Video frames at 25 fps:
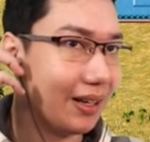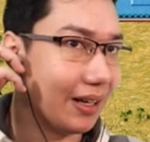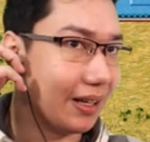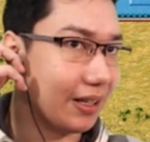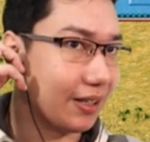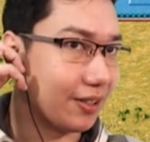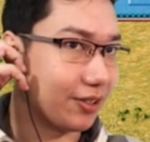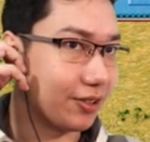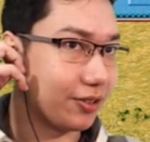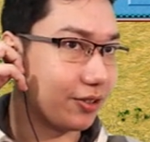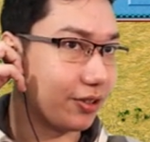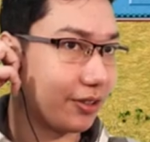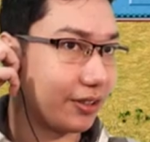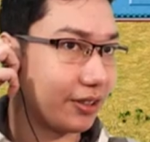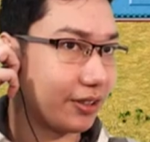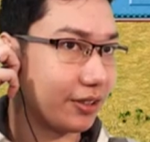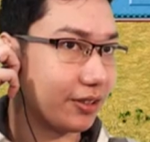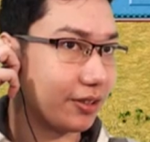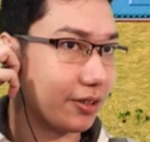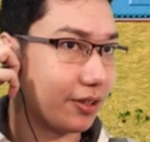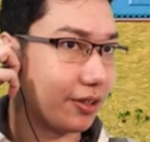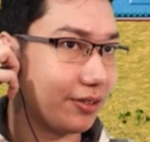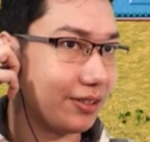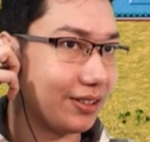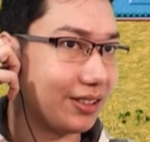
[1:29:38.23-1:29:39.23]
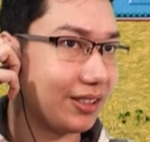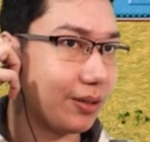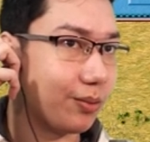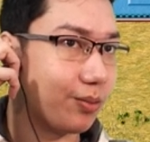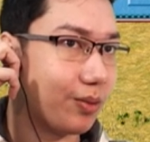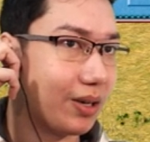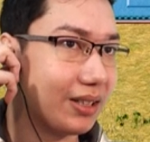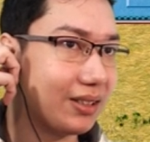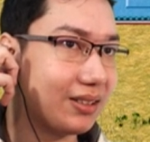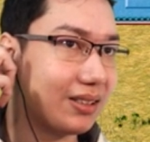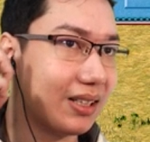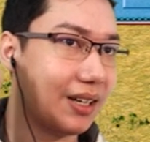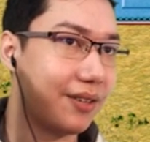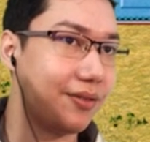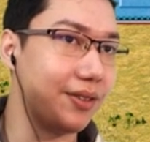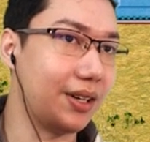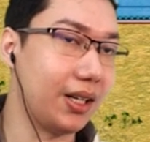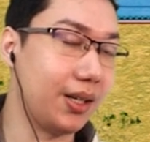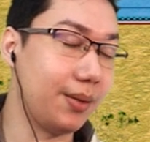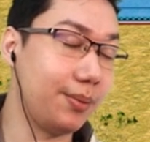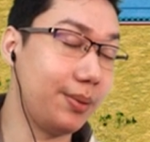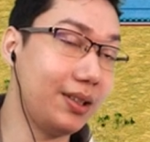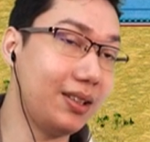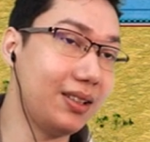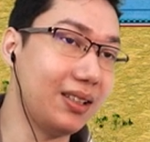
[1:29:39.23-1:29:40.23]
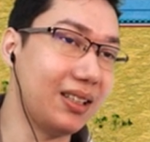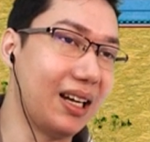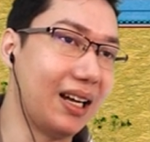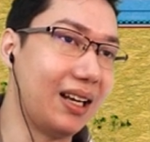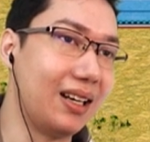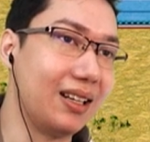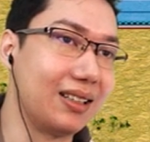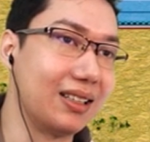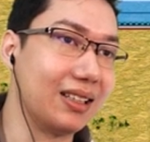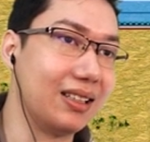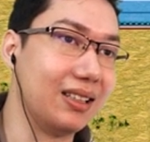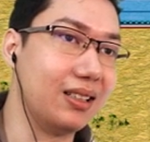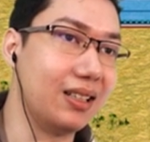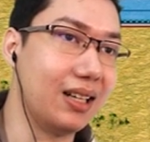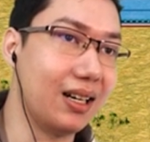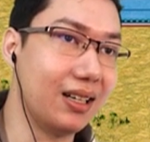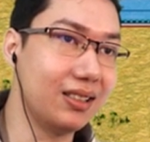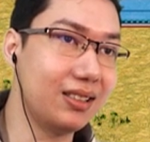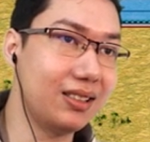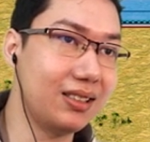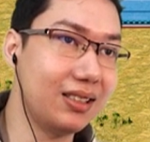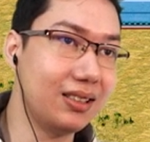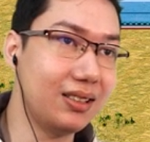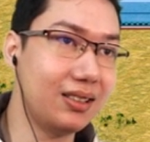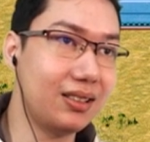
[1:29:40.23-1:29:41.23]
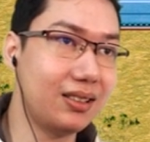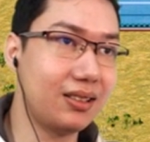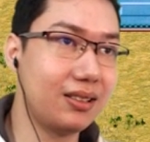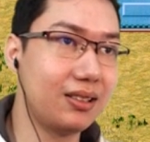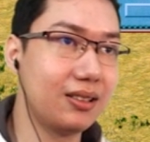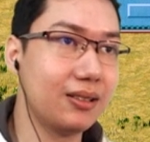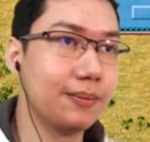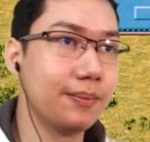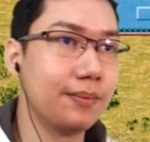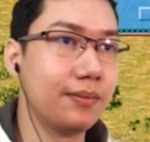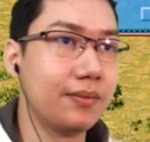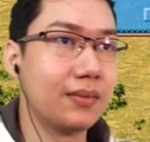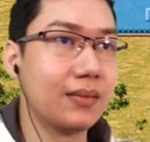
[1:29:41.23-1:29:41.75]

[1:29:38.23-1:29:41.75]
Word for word: In this tutorial, you'll only see one site available, Halicarnassus.